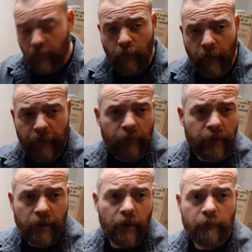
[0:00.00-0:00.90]
whether a
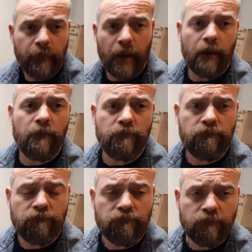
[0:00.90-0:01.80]
young man
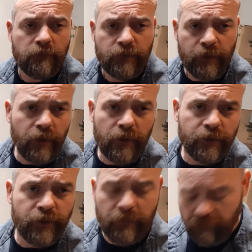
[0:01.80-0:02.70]
should or
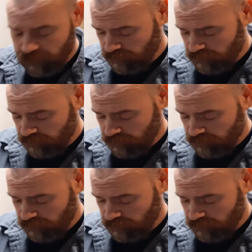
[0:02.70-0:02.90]
shouldn't